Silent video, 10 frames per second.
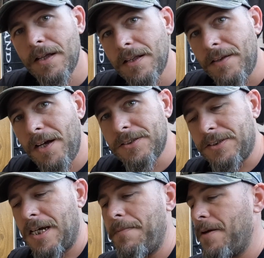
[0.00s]
They also
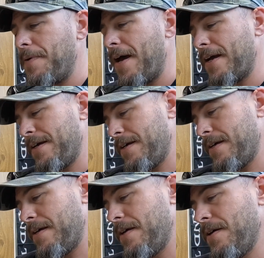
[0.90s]
sent me a pack
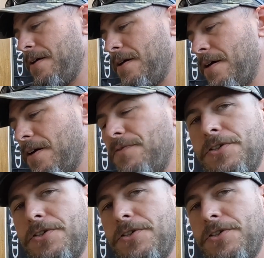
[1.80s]
of the